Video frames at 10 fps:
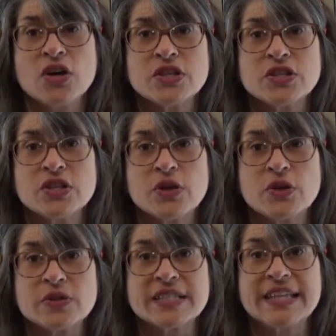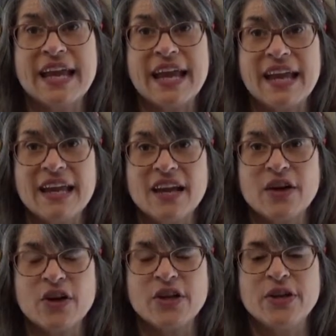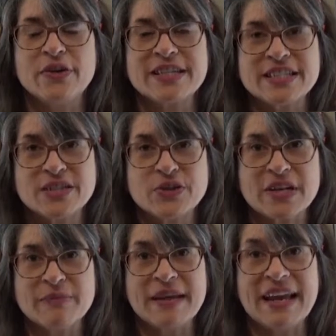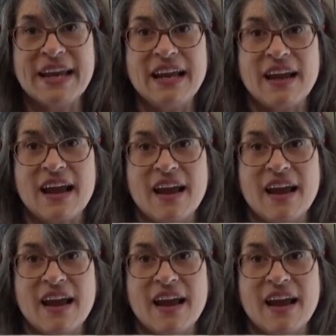So today you get to join me